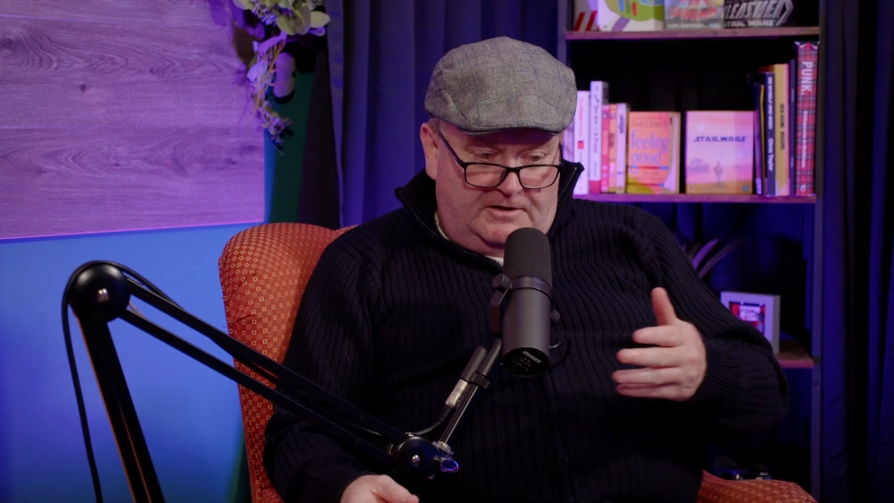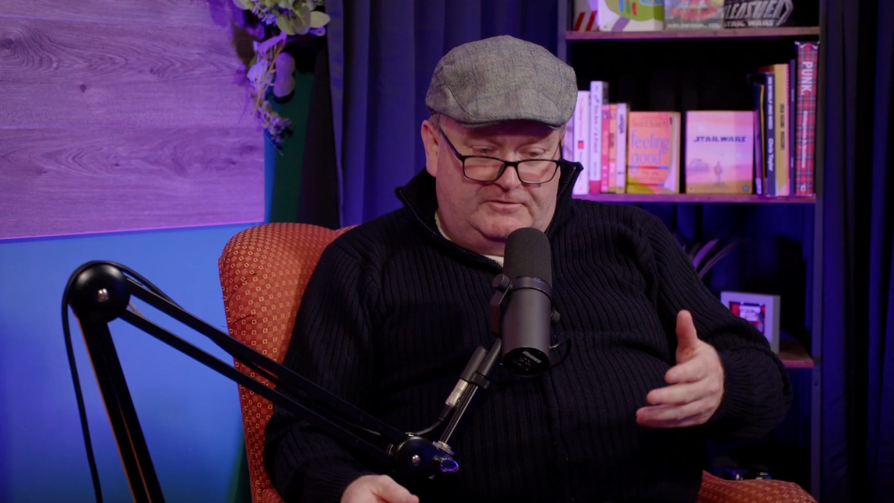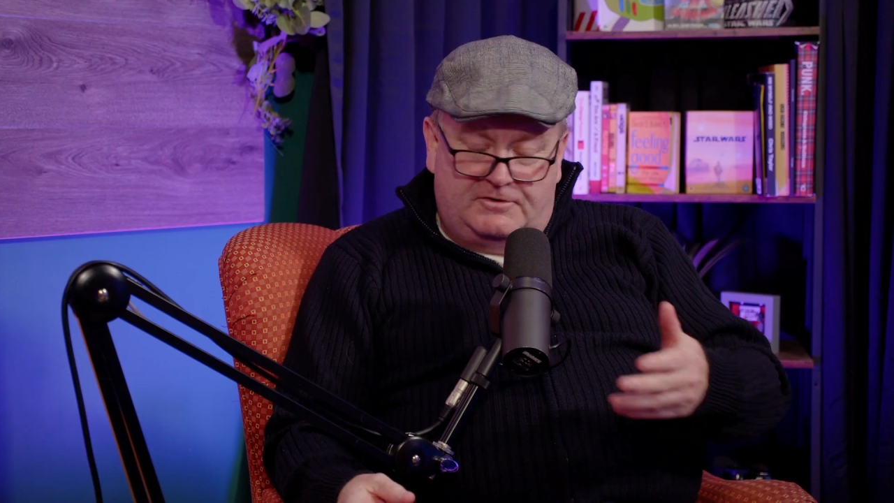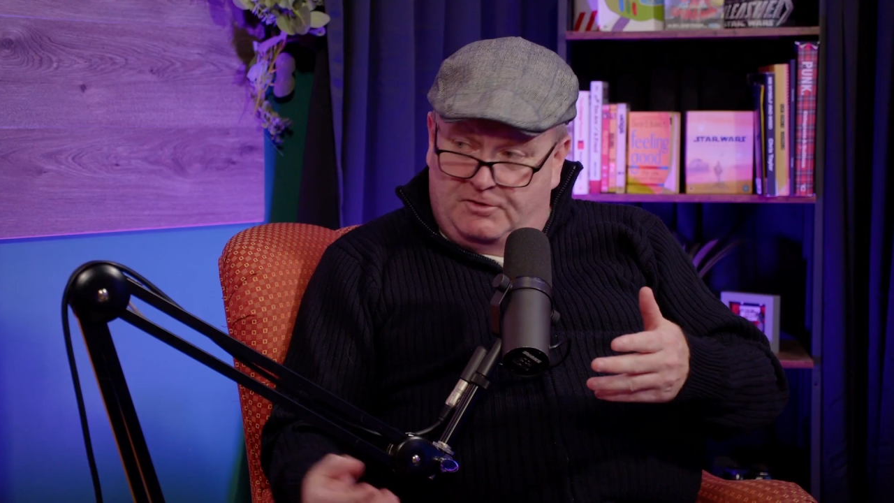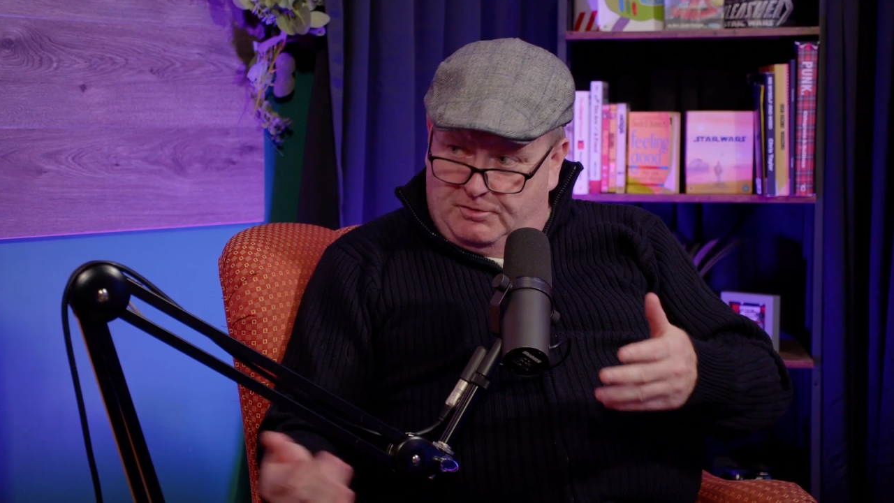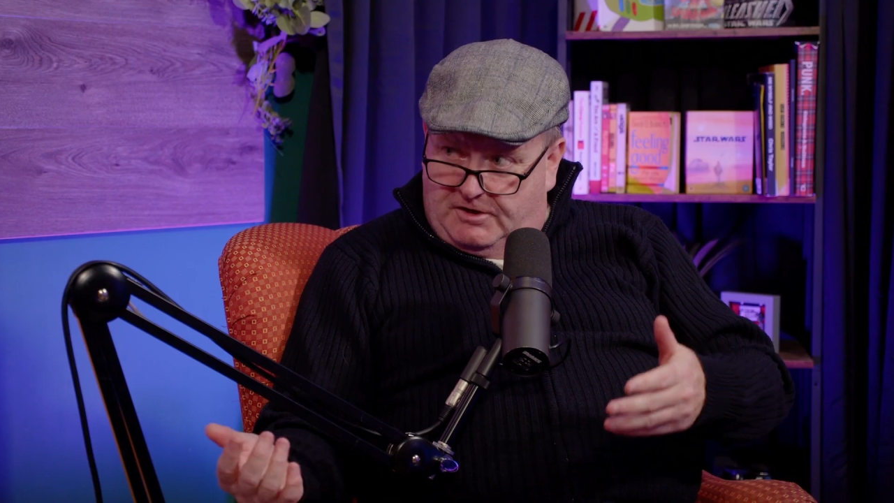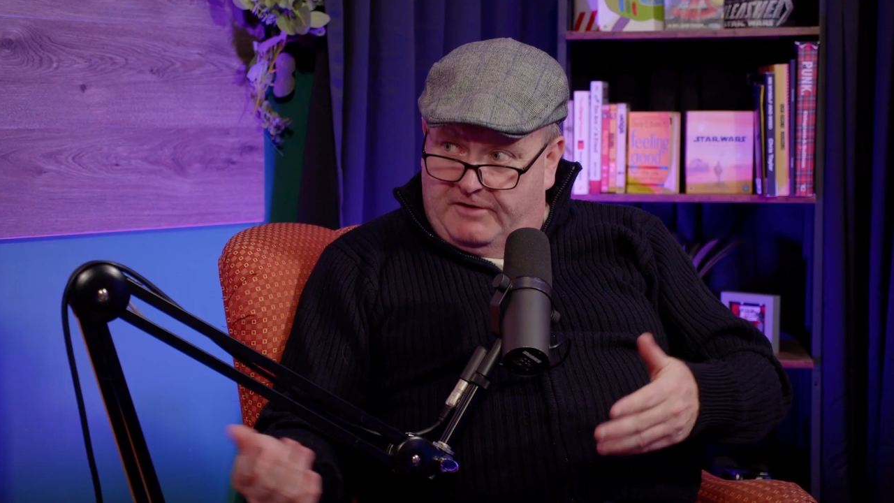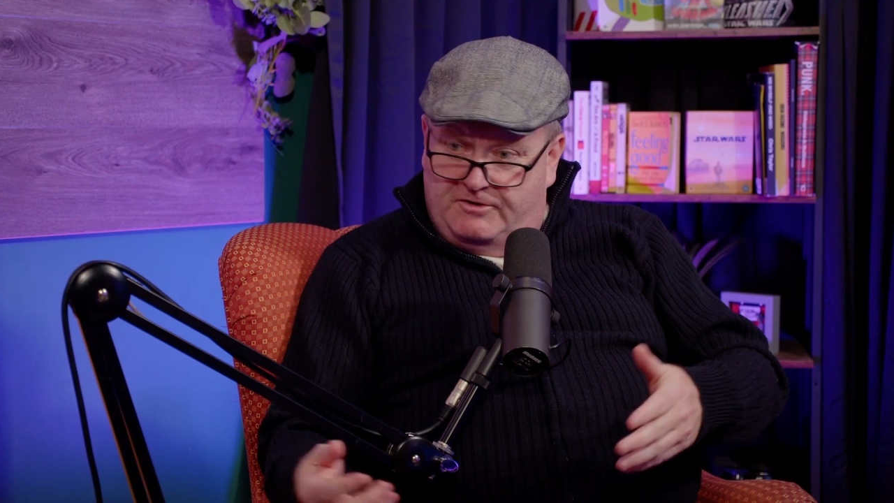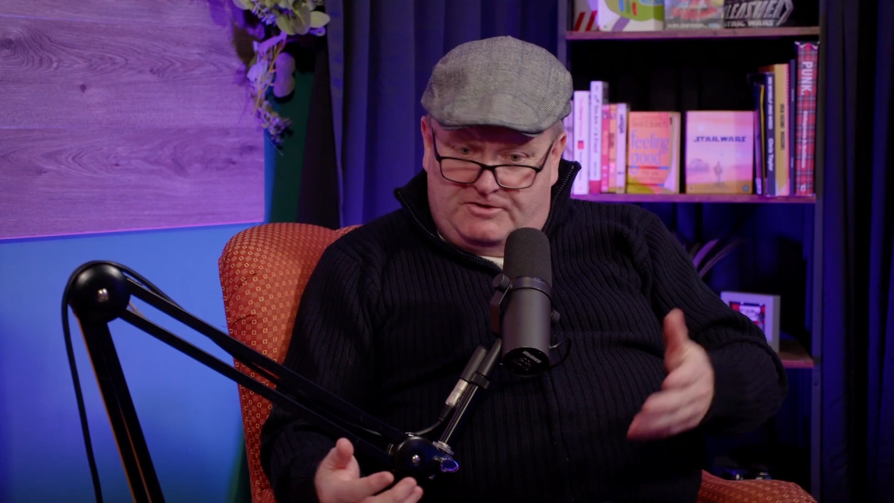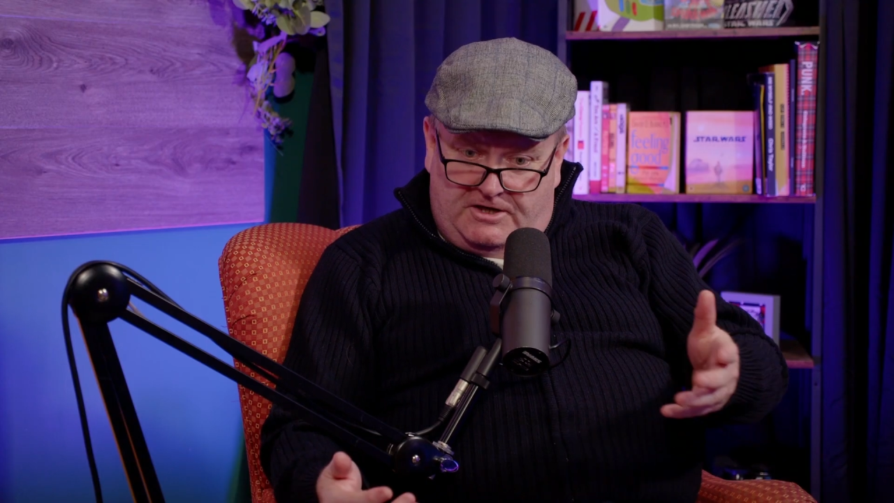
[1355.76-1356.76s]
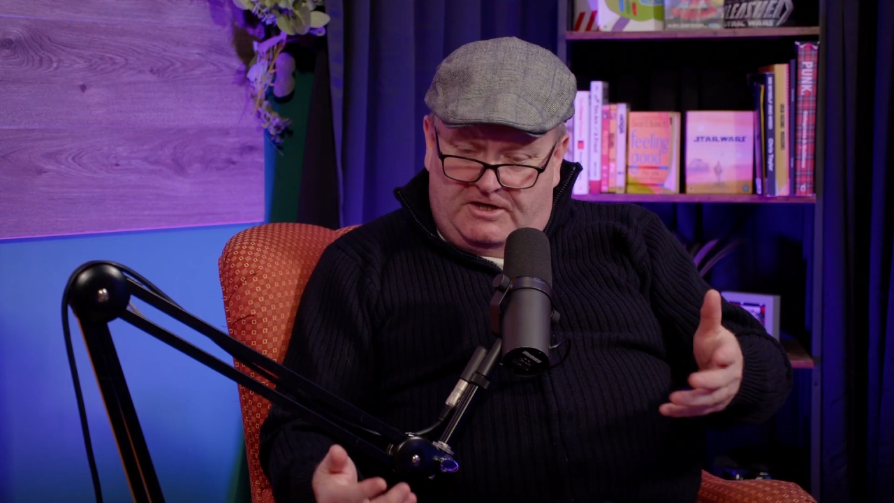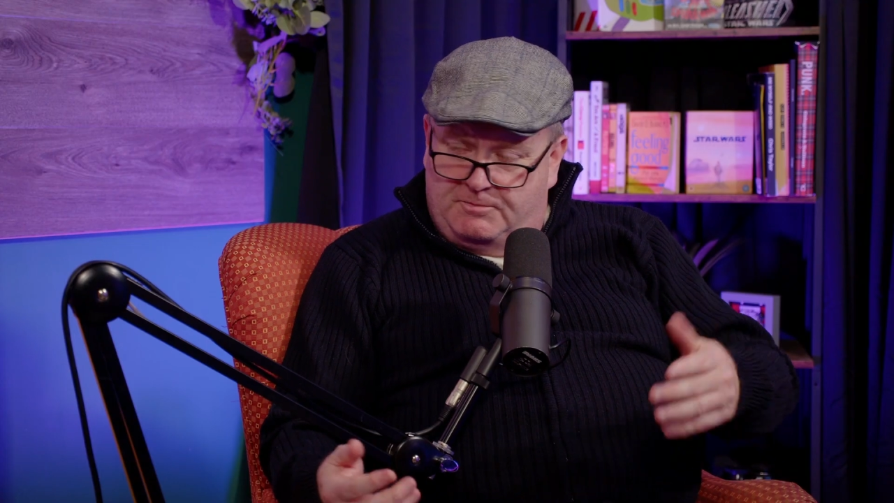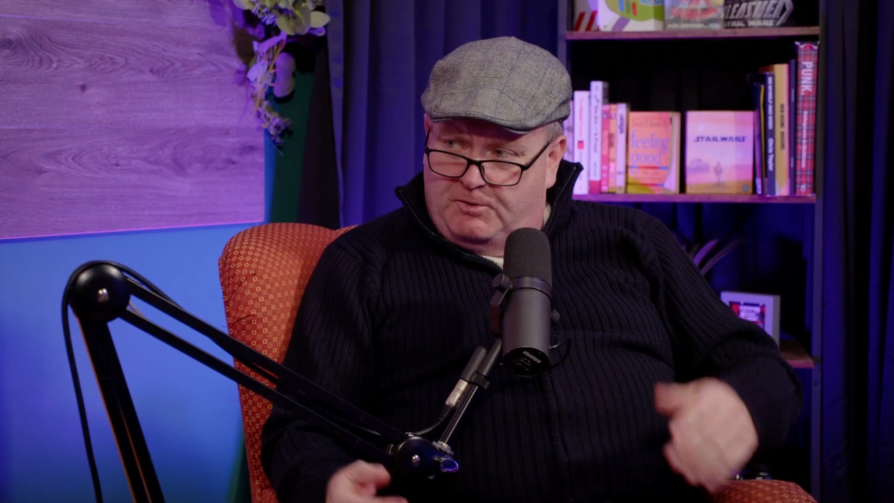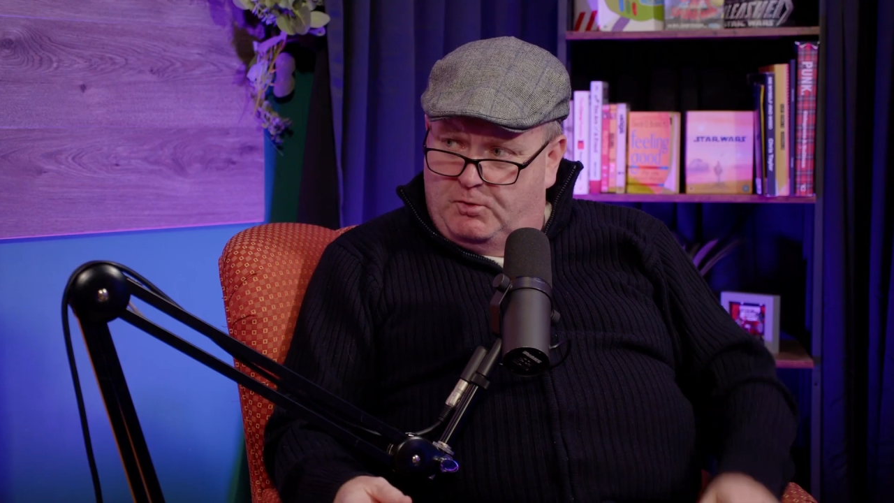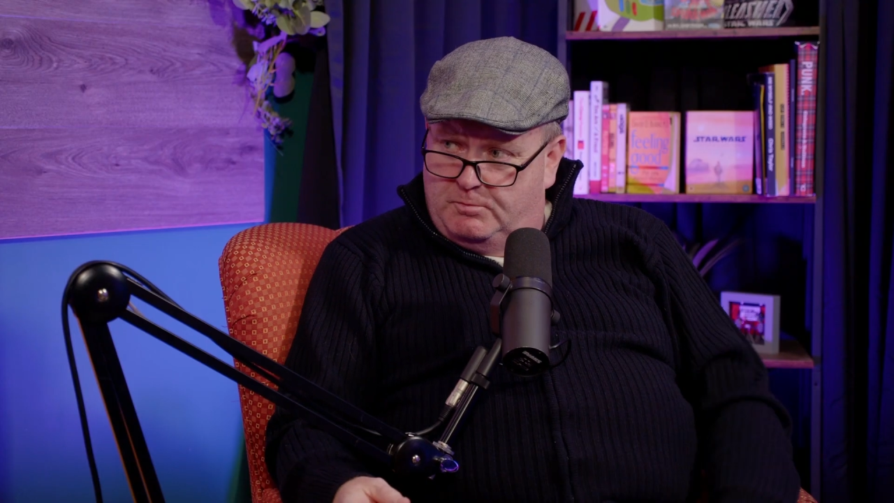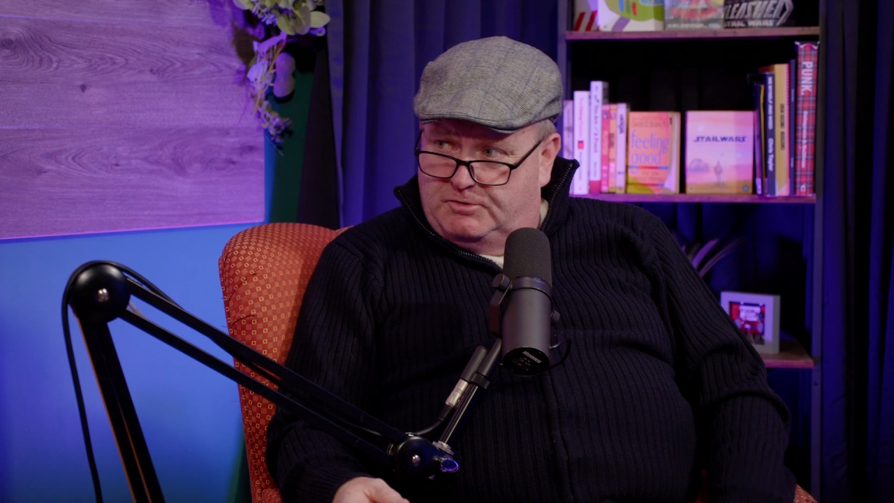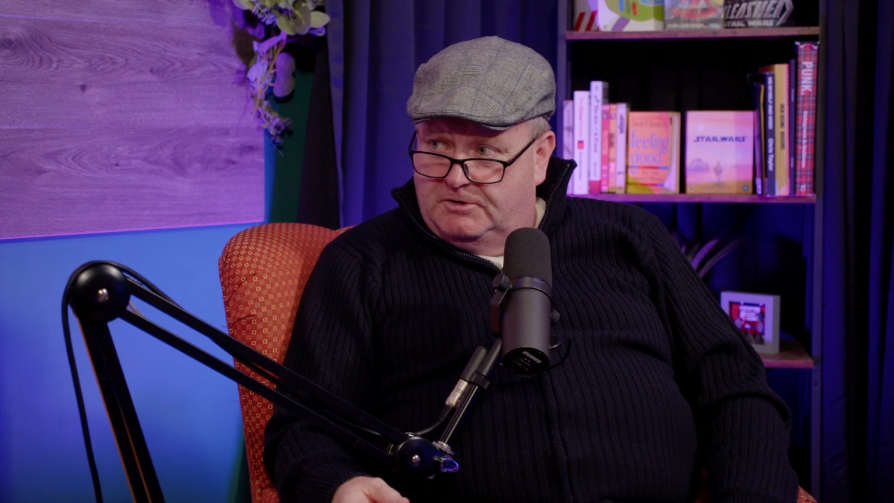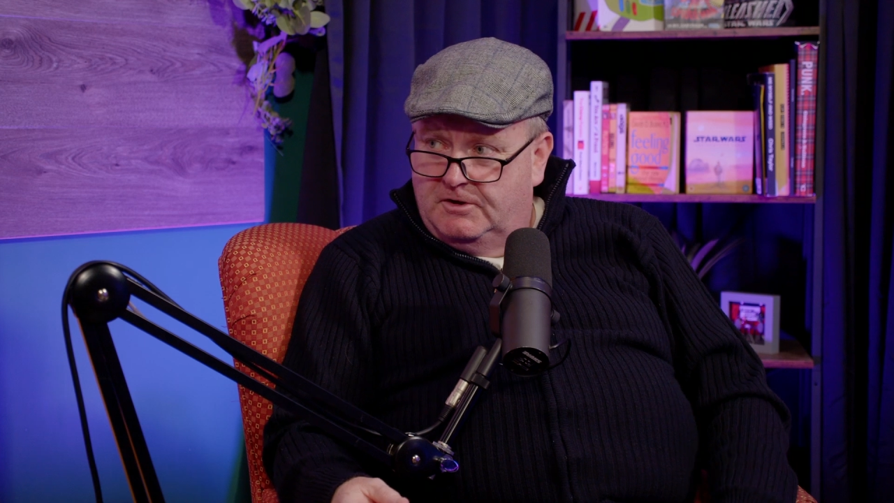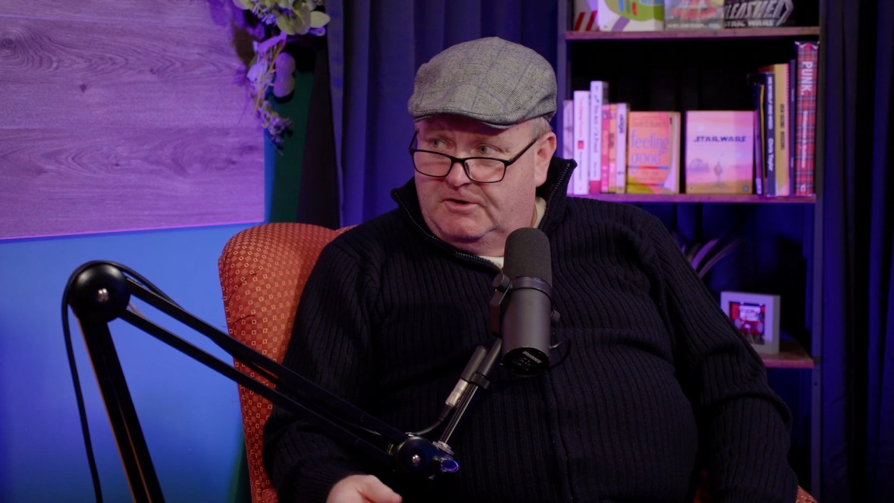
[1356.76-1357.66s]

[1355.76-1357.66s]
You're having sex with homes.